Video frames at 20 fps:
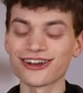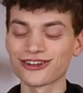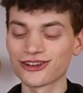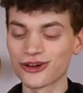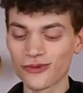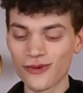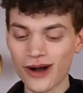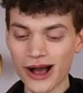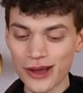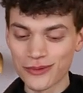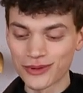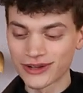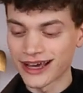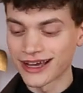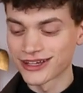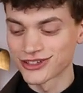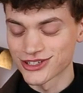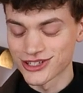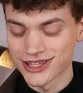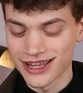I don't know why, but
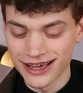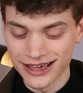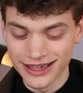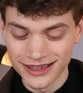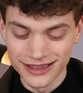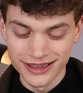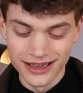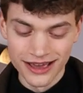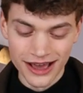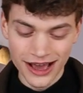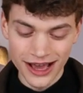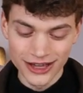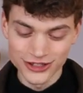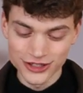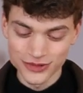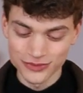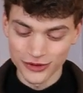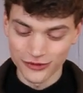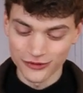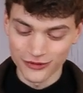I just like, I
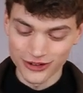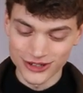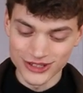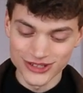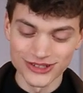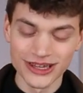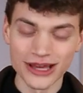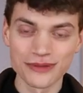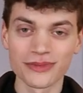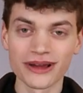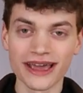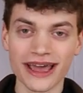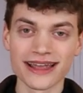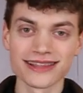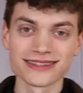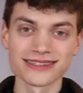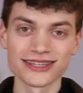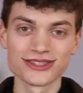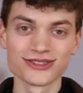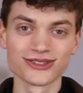just prefer to get my
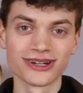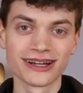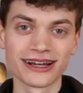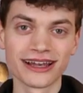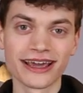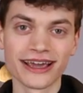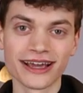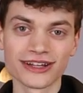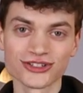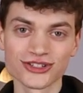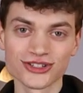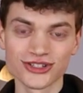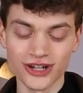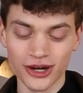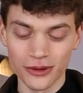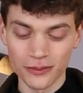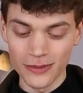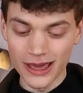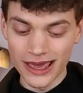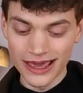hands into the clay and just
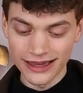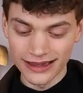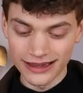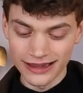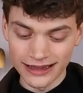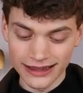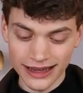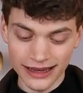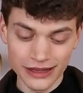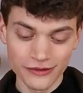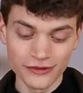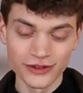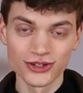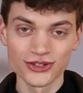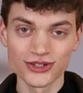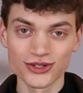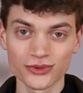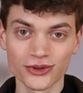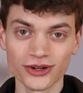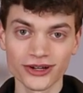start making it. And if it
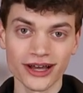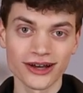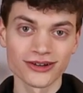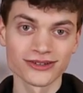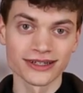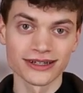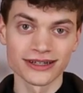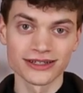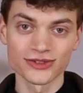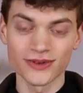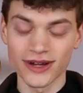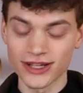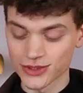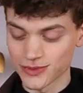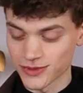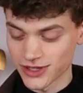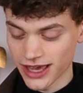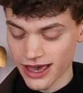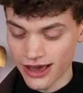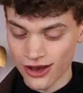doesn't work out, then I try
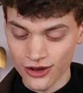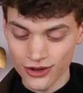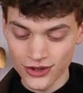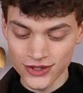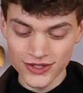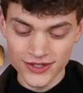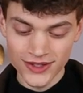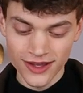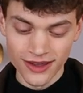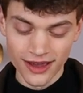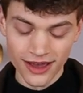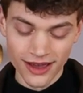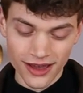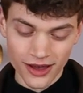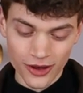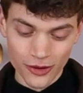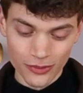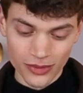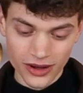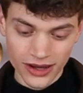something else.
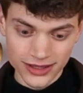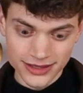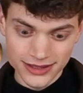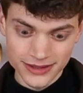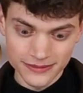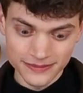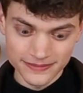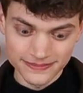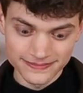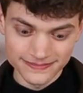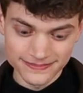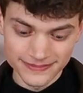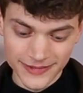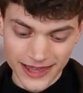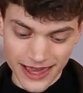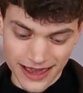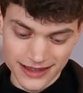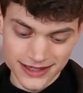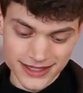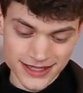But
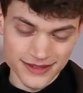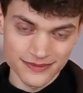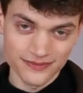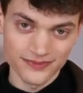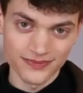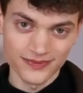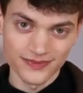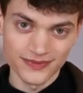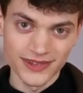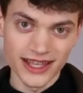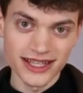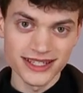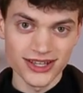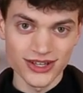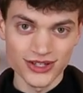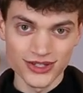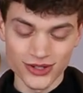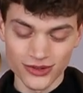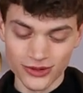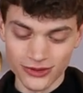yes, that's
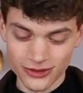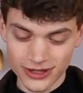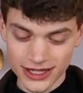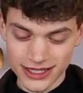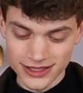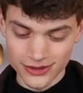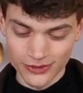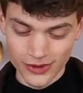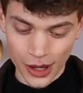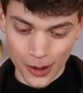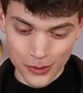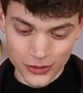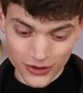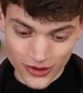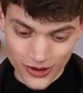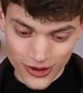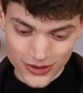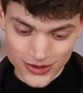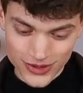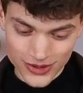also a reason why I'm
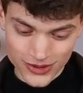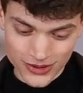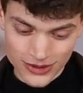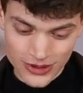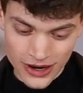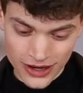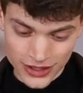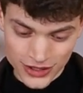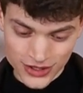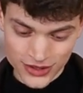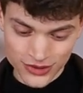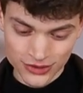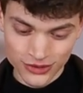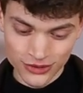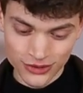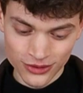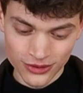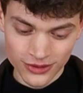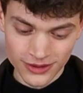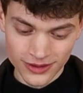not going to art
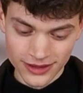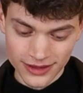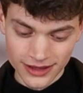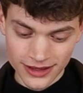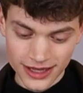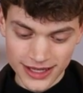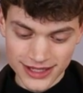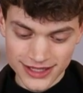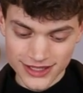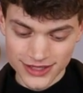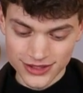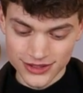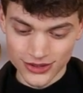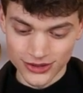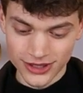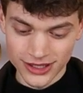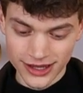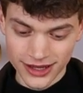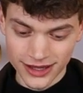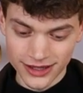school is
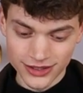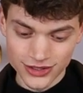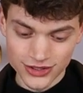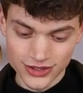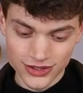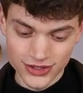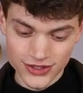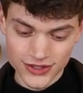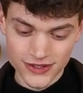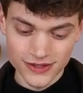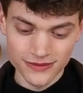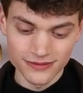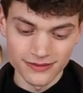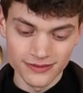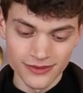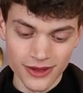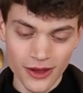so that I can just